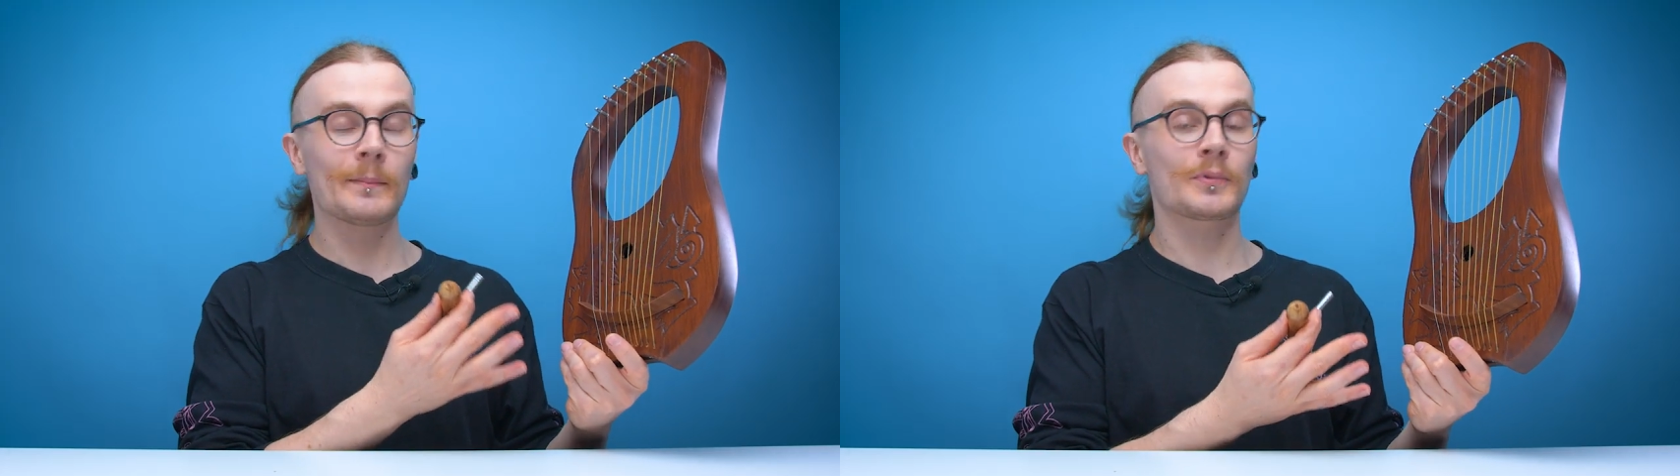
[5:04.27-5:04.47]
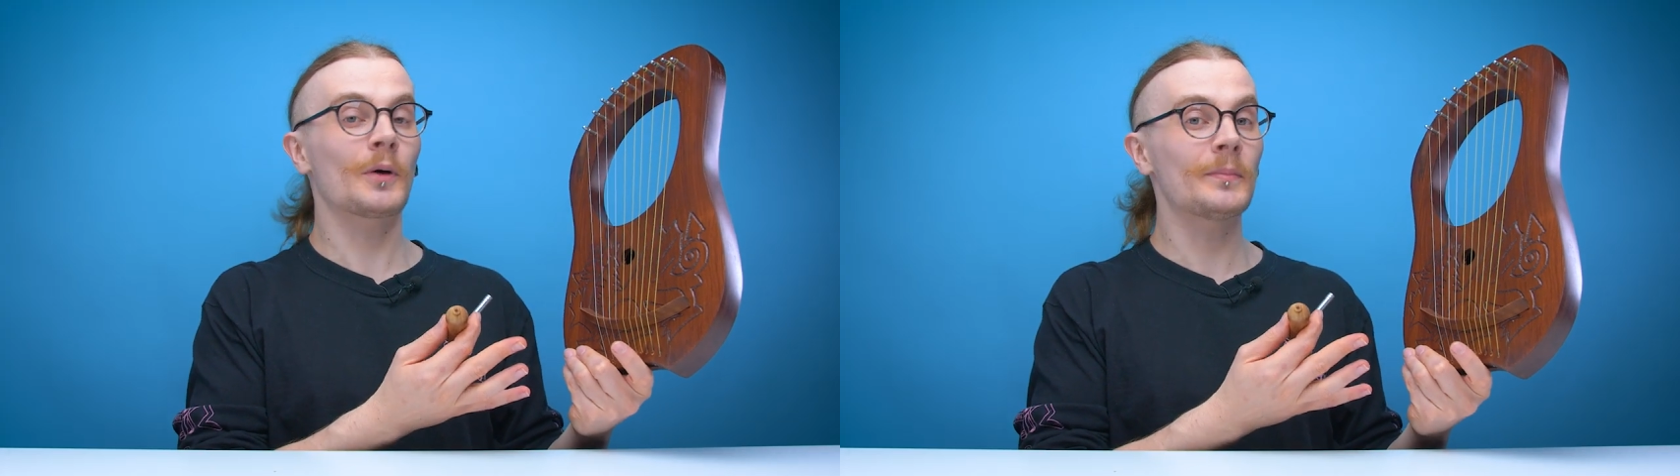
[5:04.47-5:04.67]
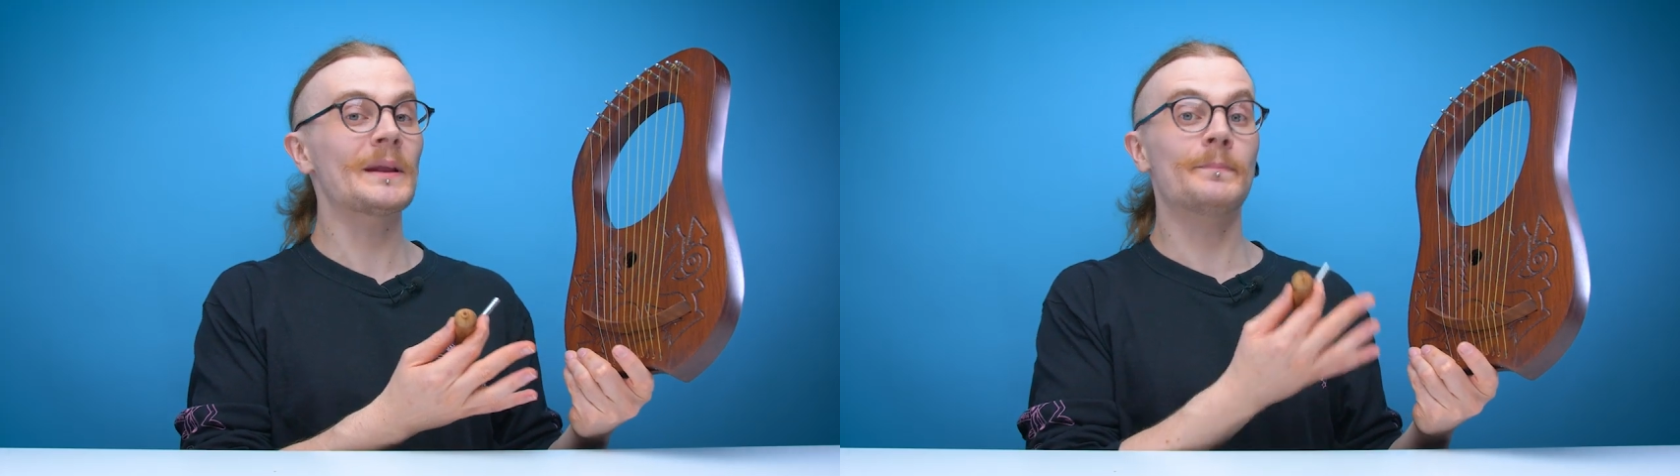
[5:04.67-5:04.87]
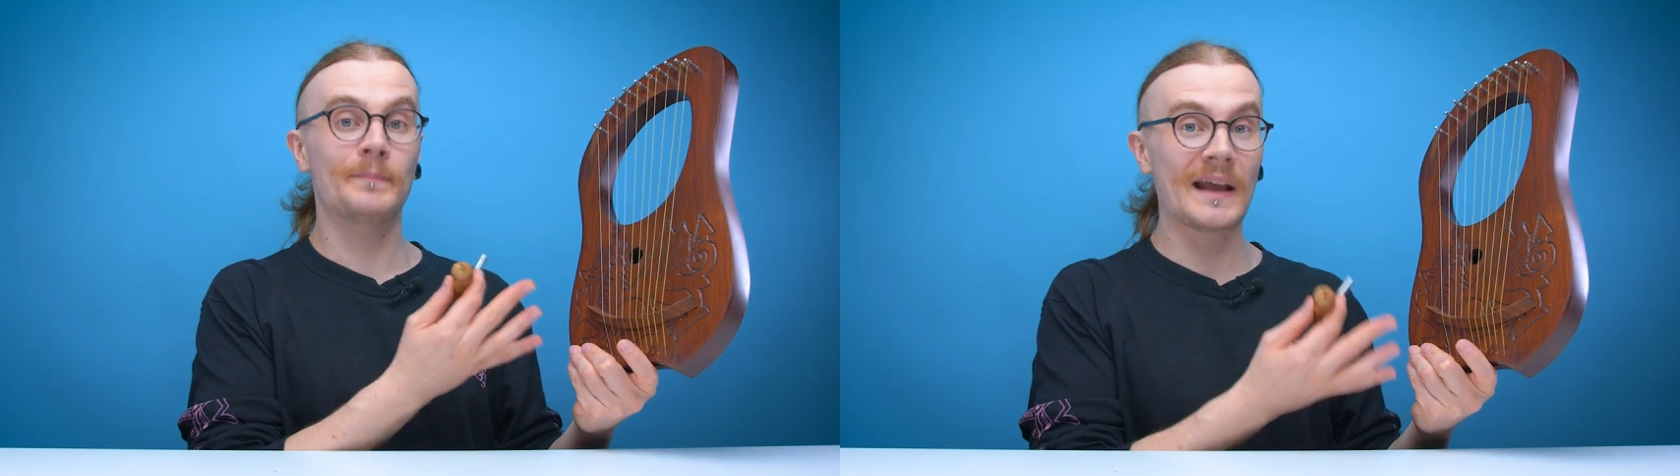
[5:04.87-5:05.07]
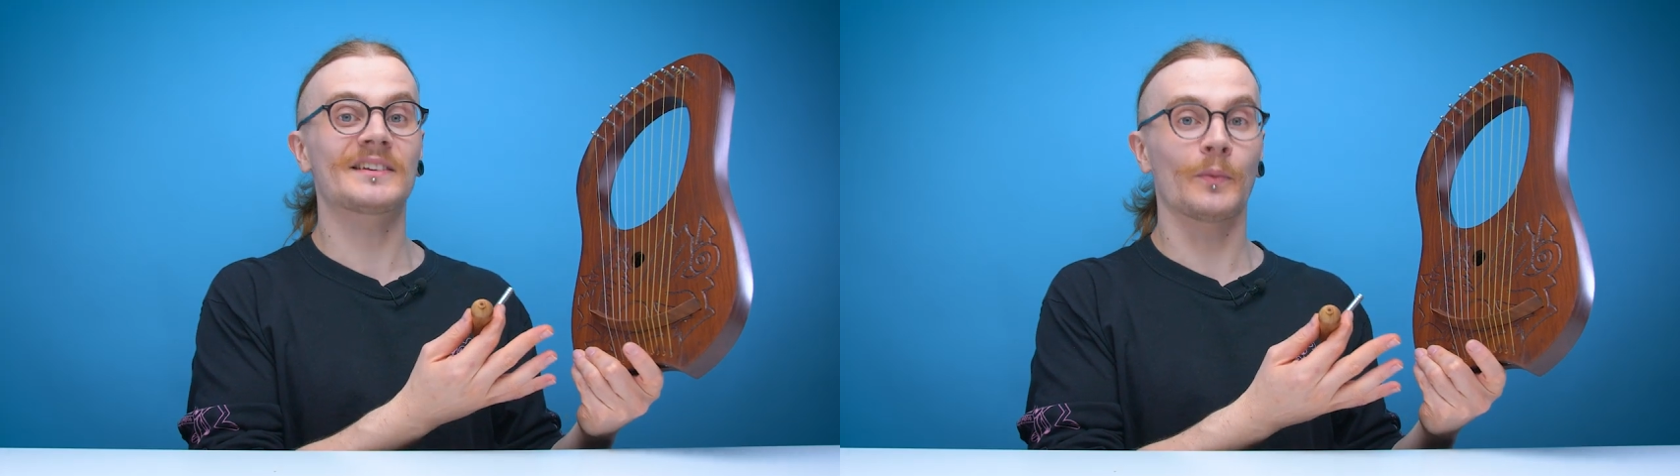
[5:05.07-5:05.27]
and probably
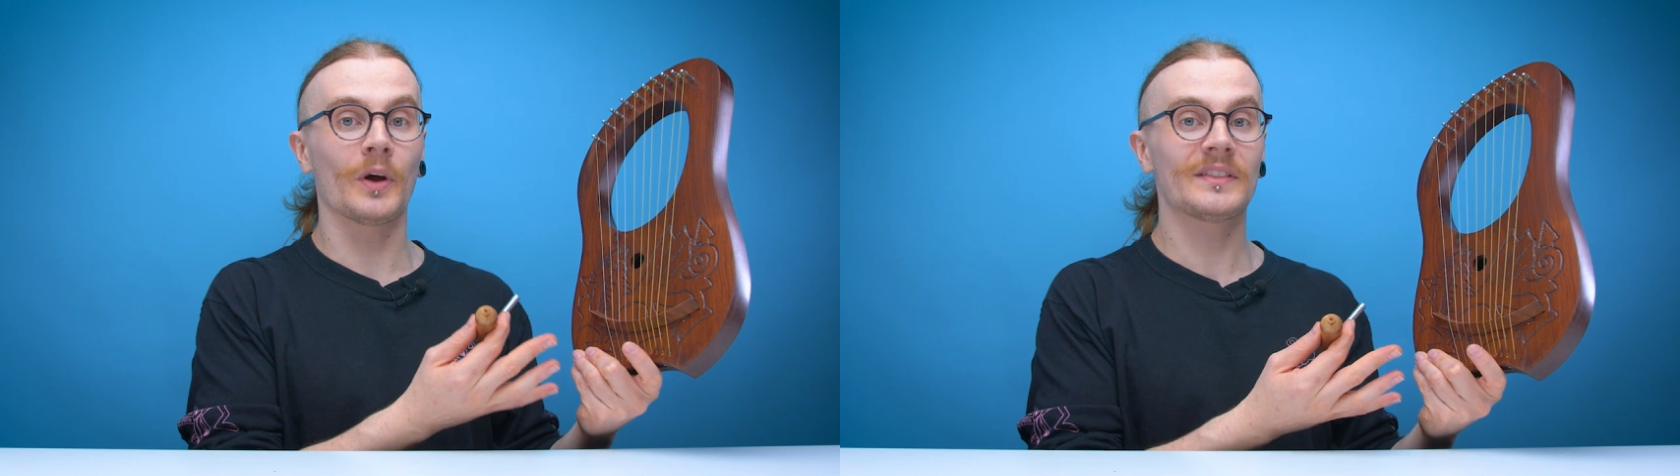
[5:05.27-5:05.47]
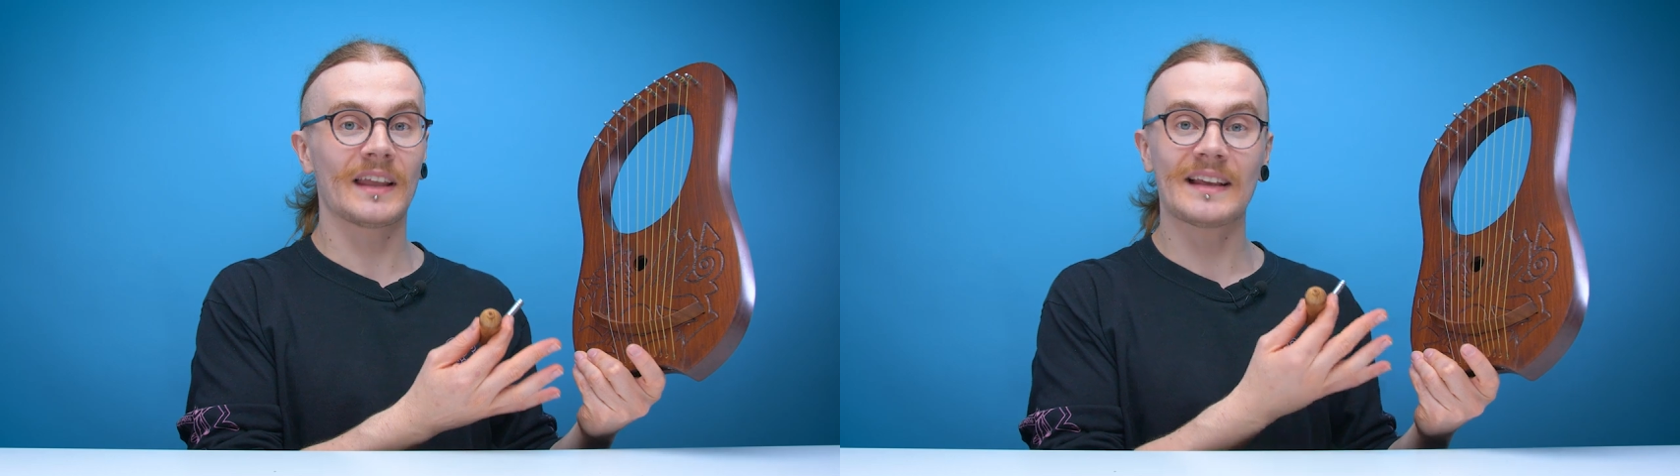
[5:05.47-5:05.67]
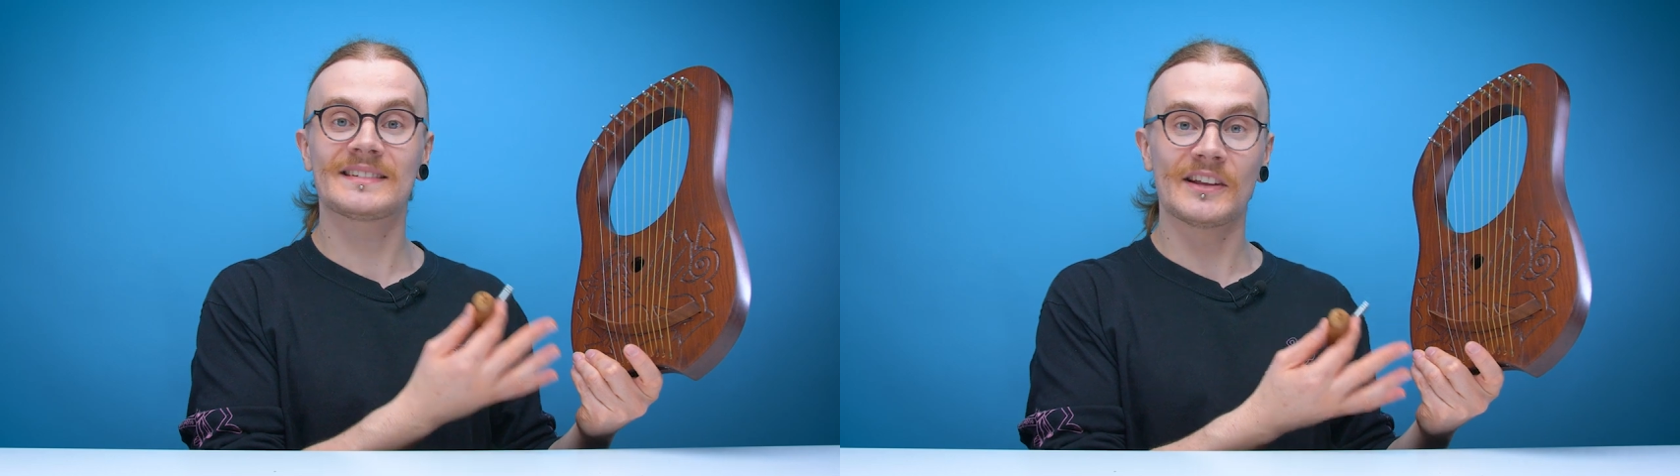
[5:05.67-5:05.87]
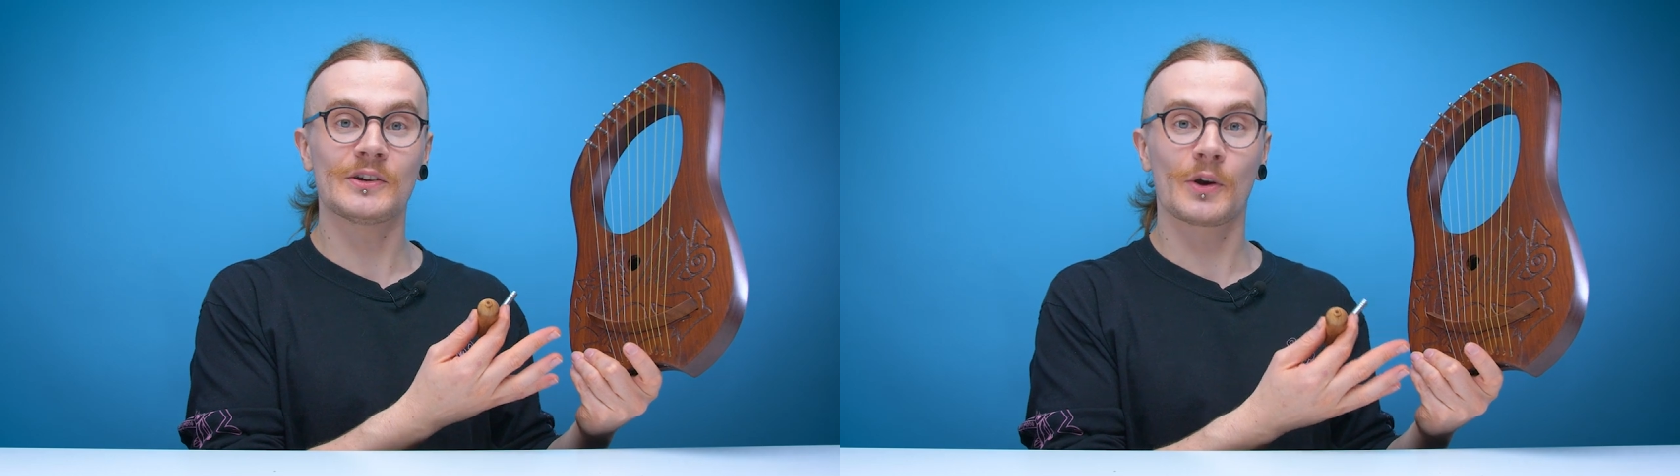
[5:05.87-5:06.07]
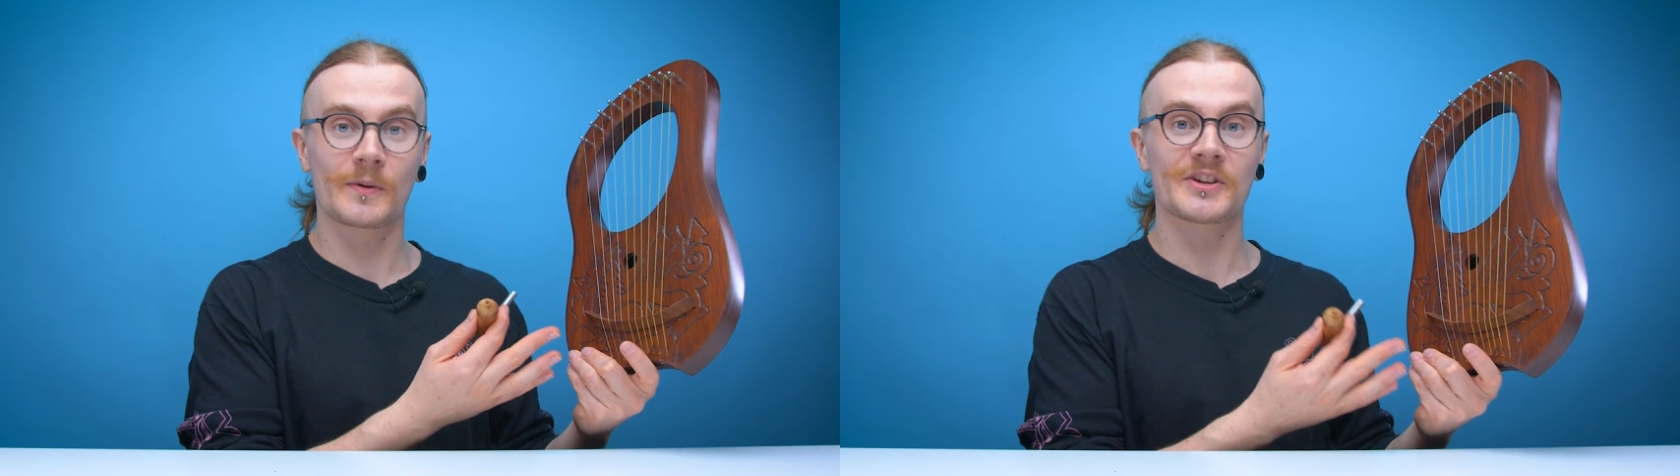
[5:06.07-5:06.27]
better one than they
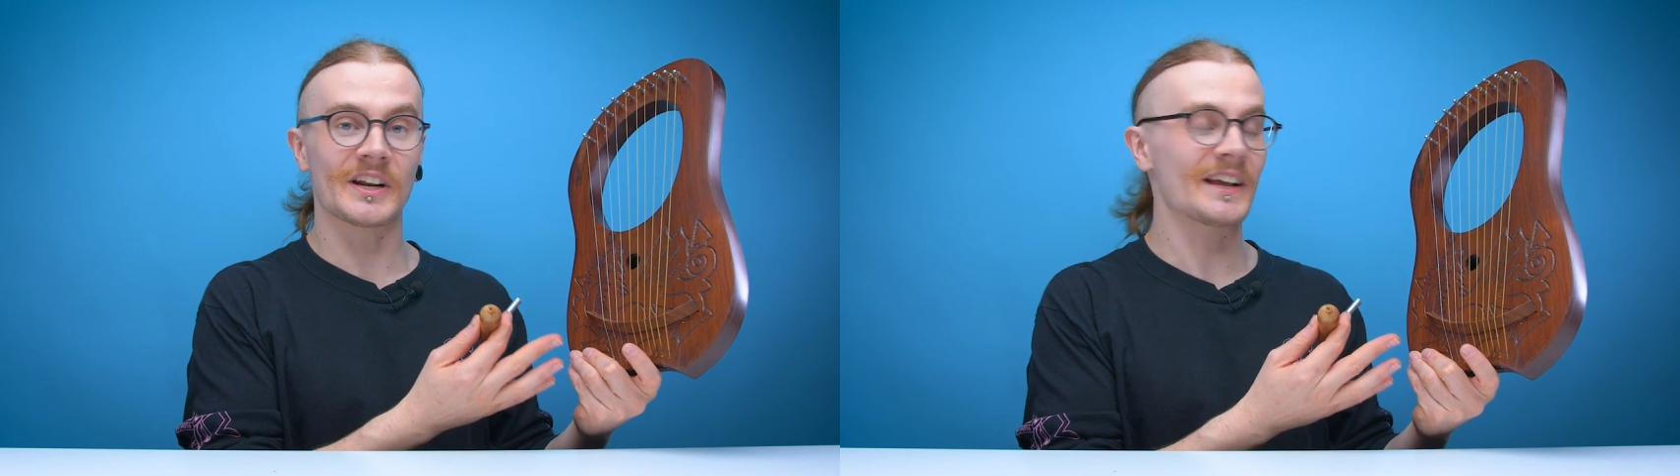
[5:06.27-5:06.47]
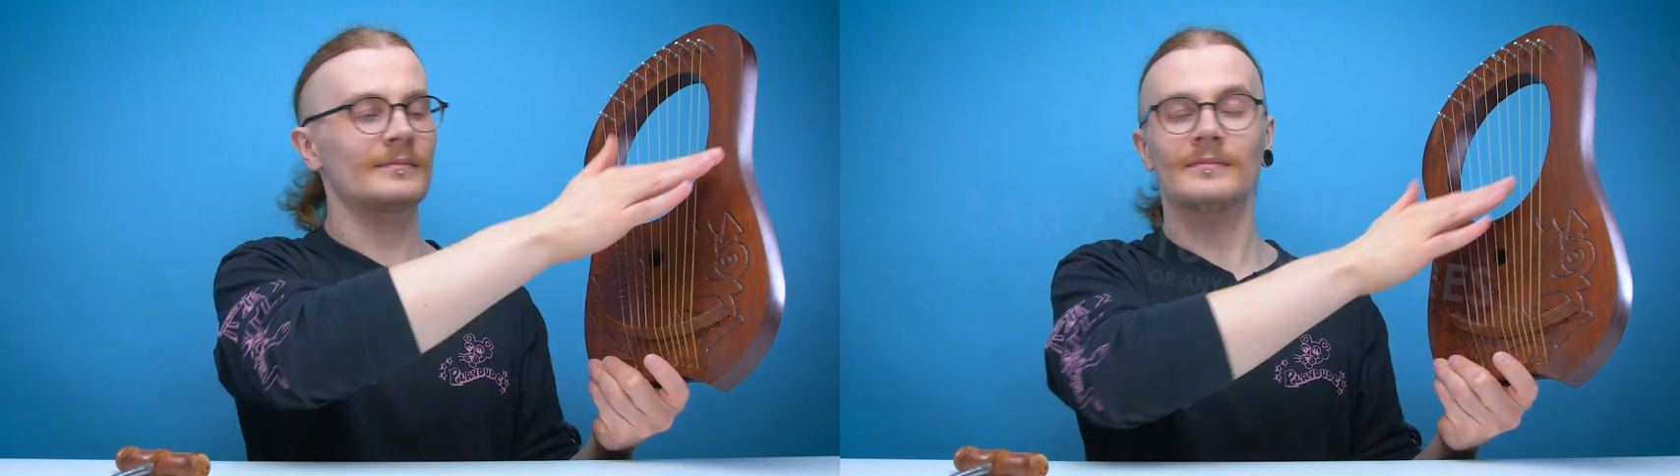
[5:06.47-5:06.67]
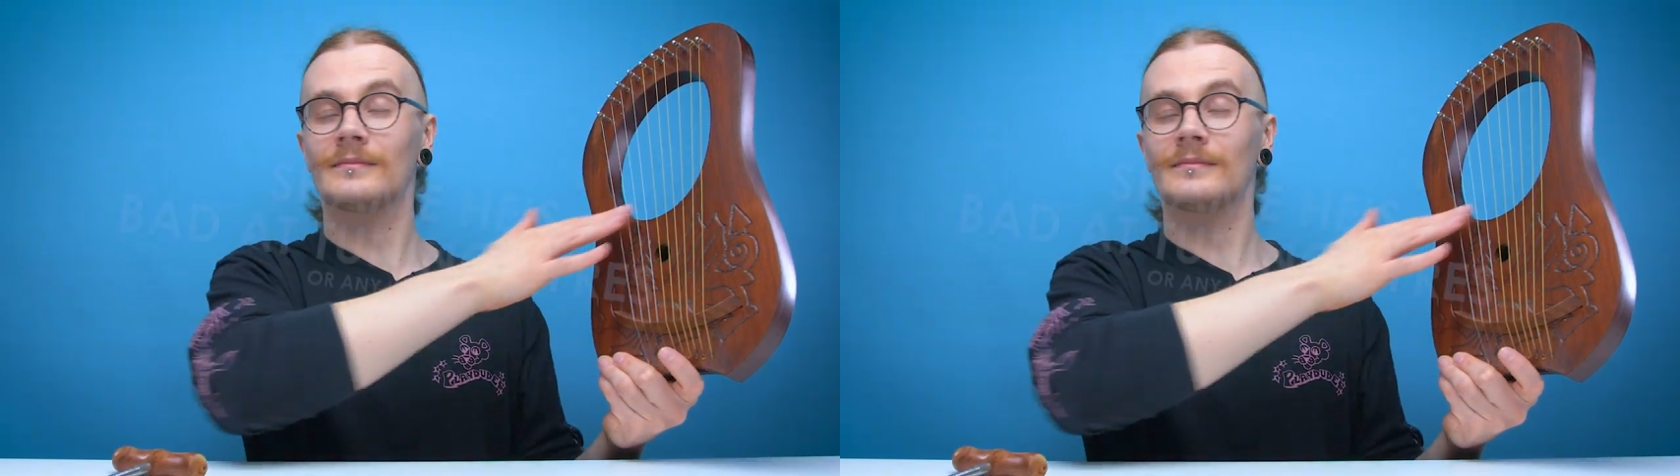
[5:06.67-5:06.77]
sent you originally.